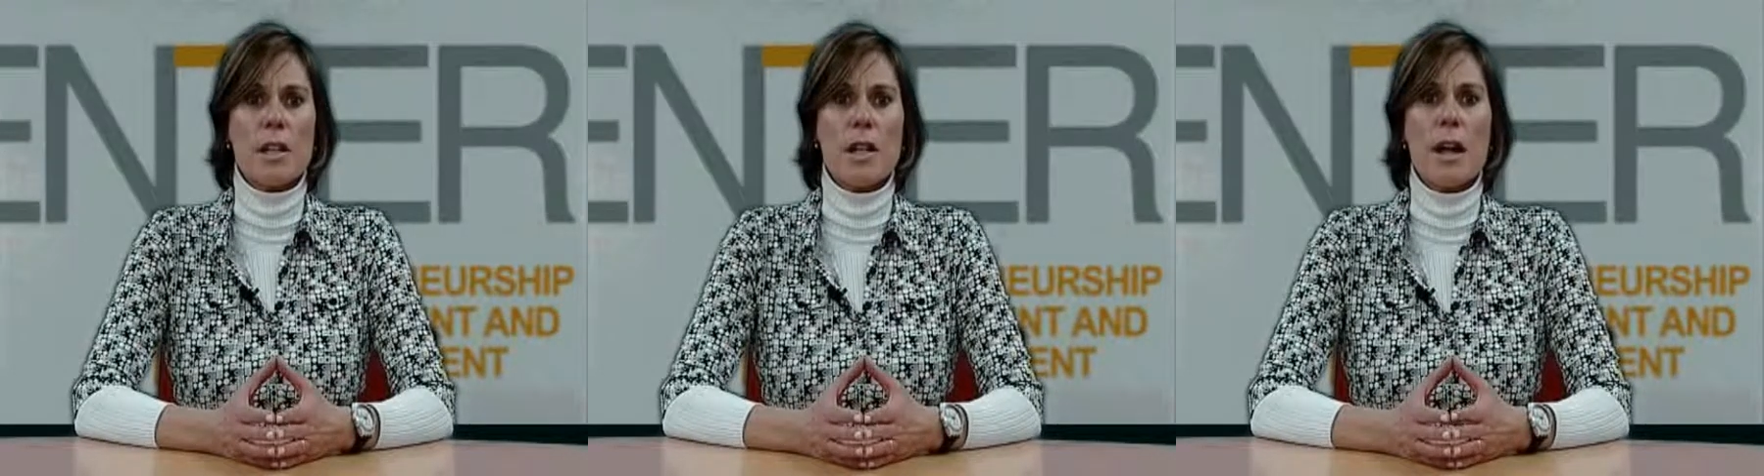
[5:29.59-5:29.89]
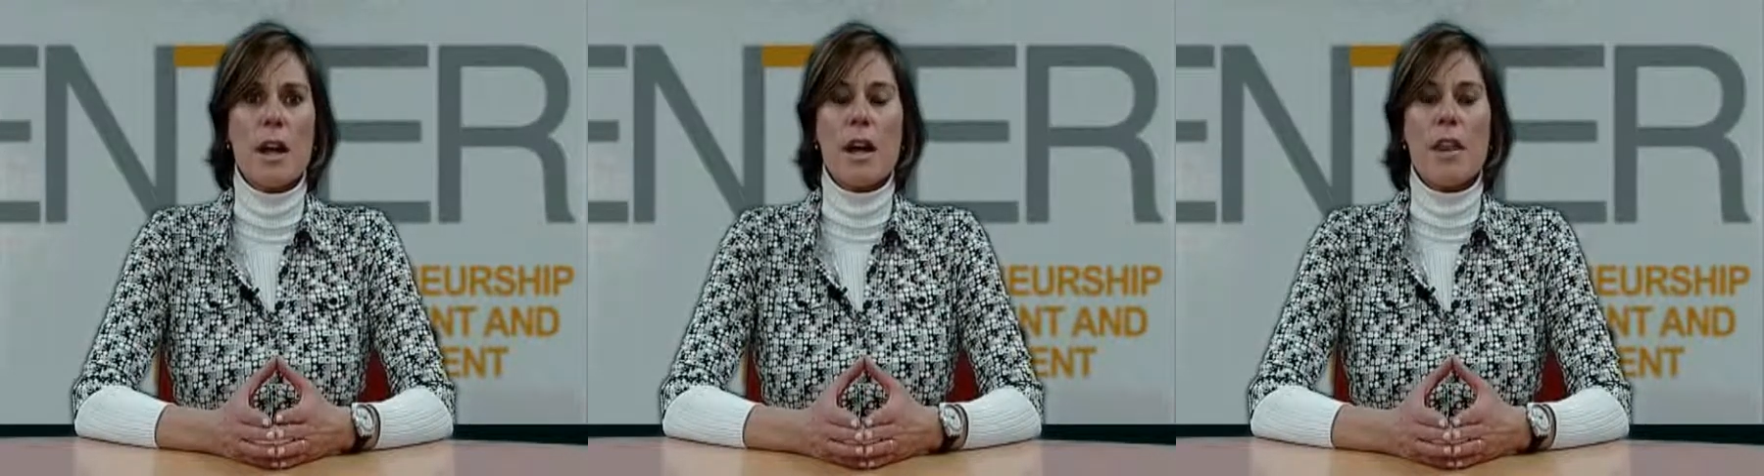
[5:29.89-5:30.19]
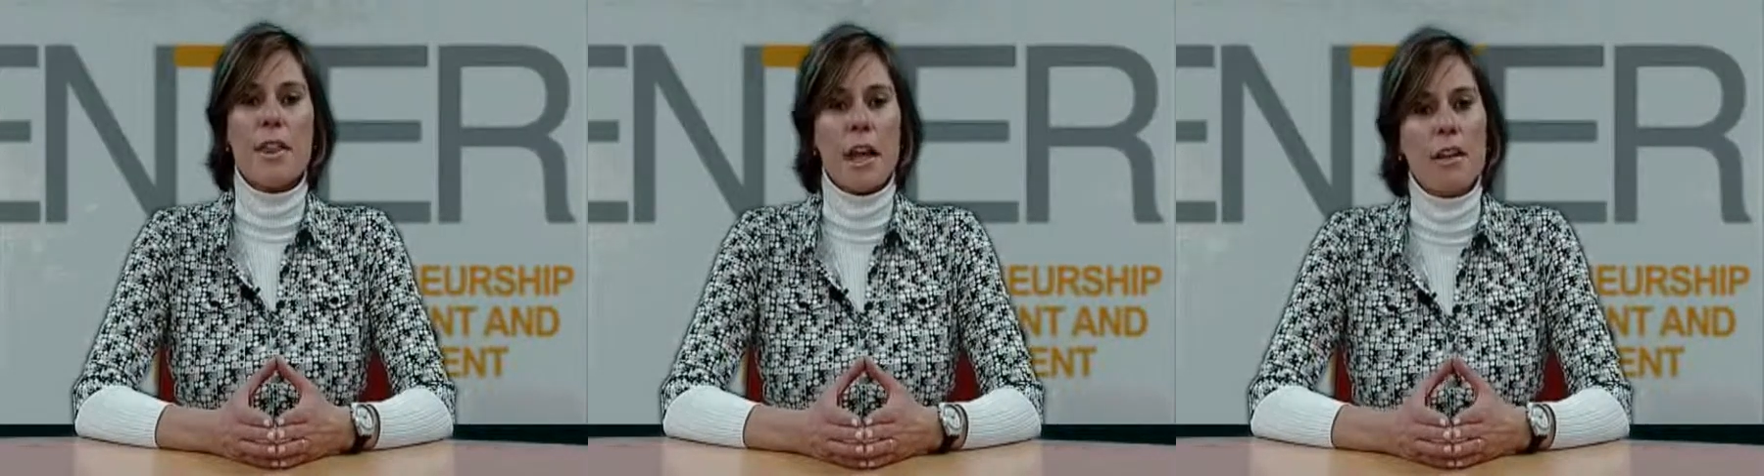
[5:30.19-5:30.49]
short but
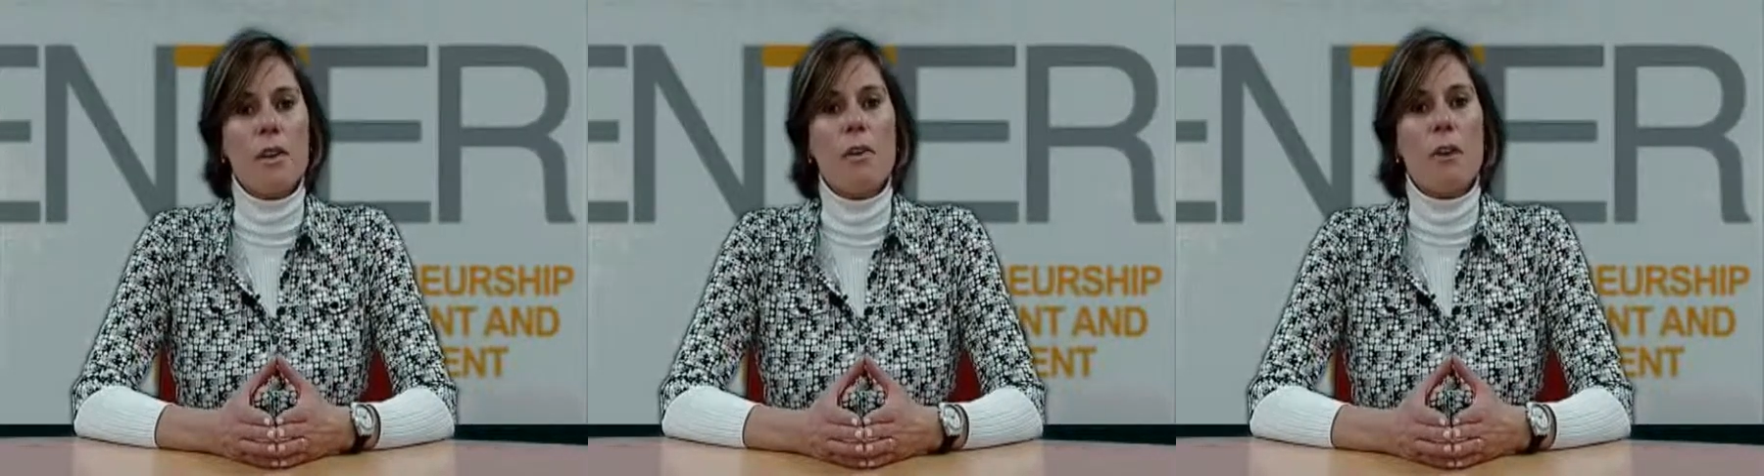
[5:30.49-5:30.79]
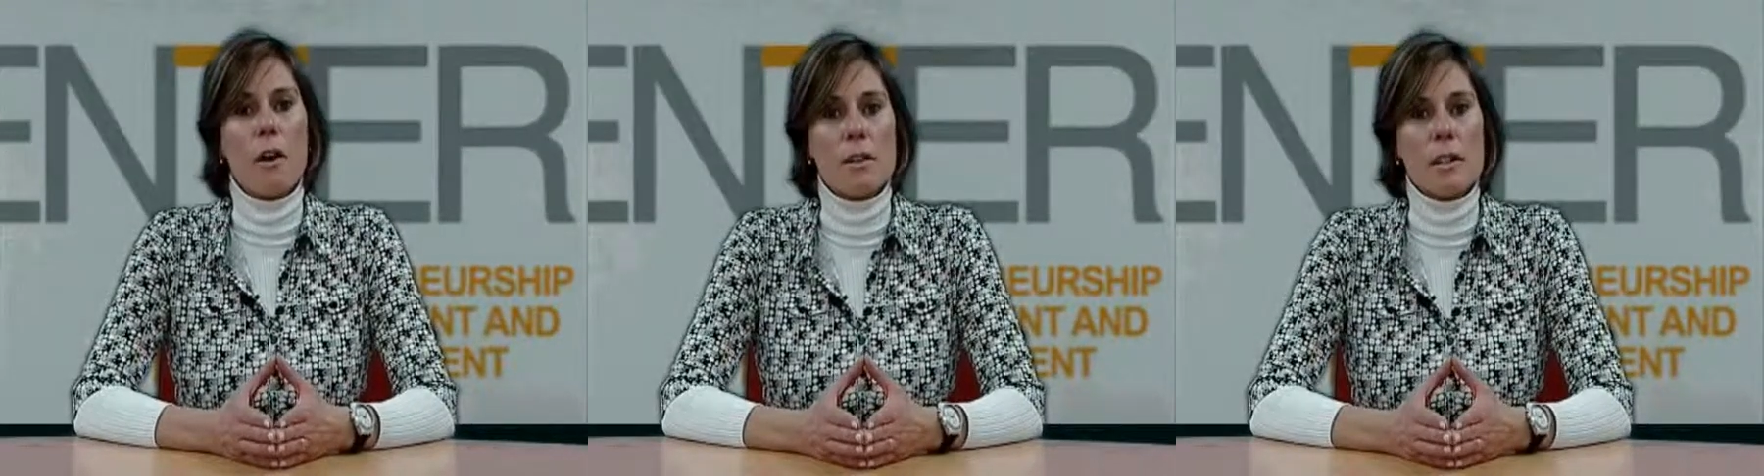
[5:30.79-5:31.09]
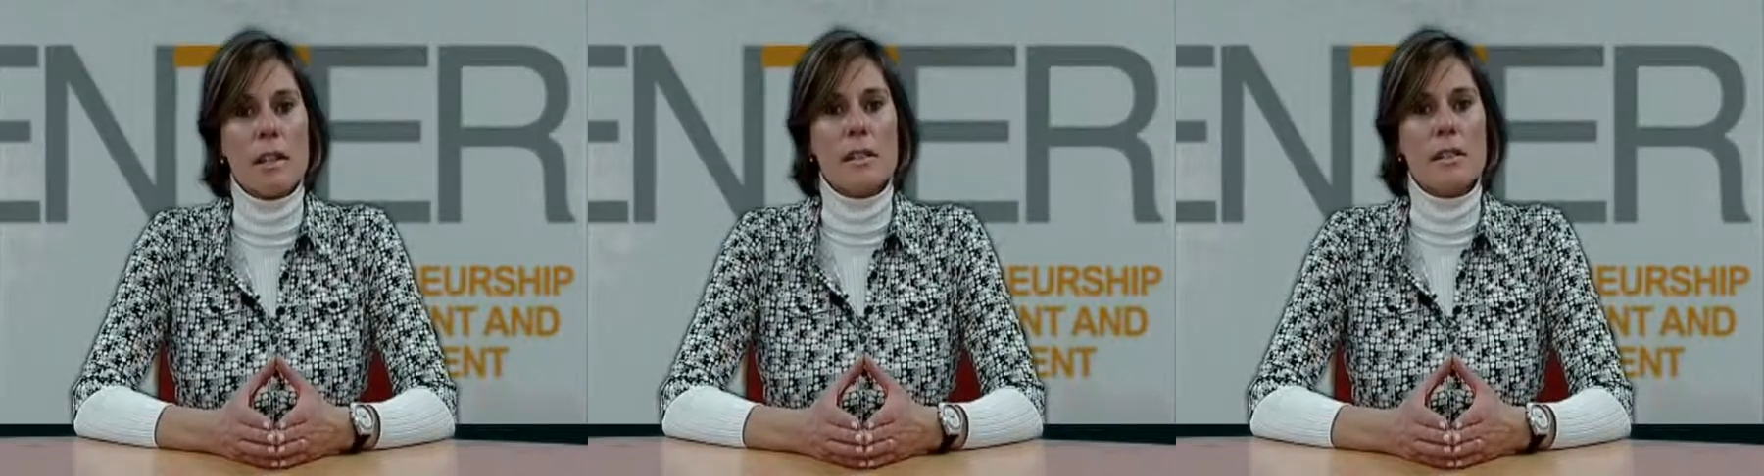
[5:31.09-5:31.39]
significant
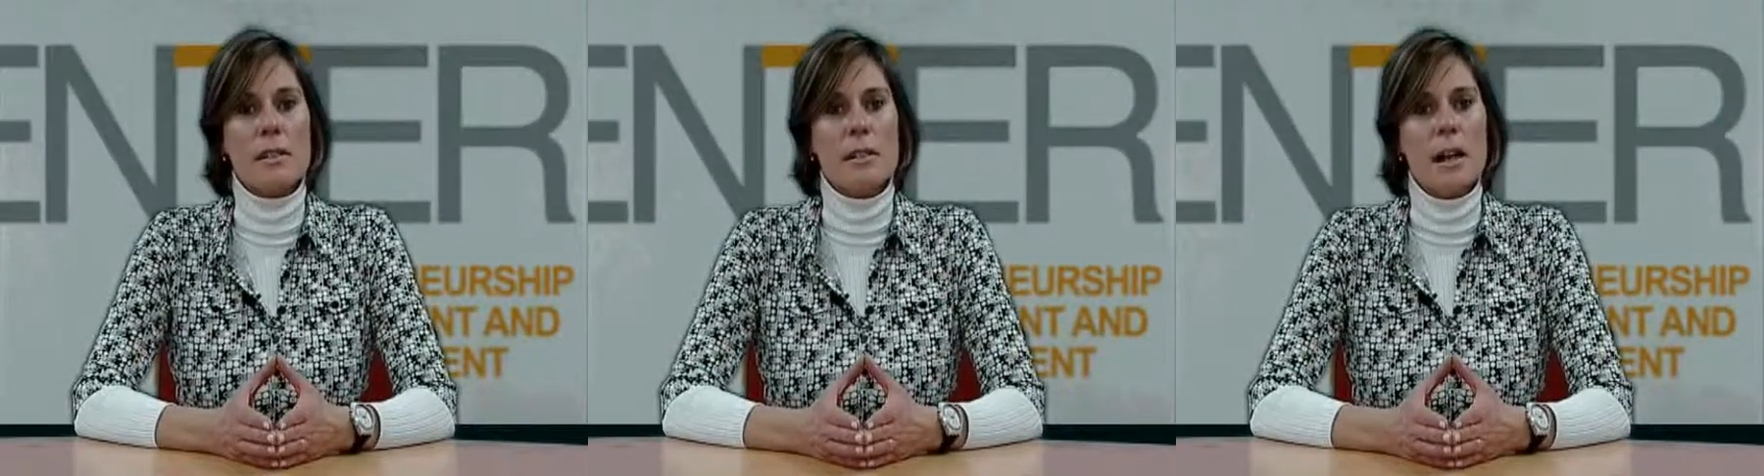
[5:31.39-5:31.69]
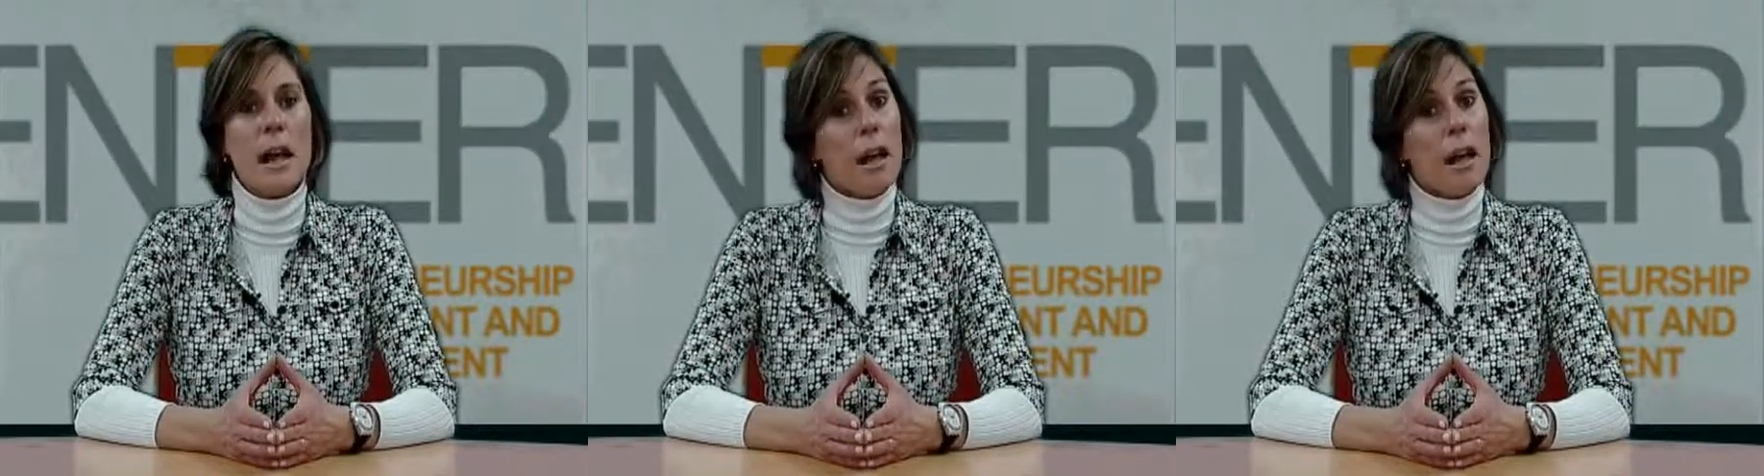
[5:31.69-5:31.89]
story,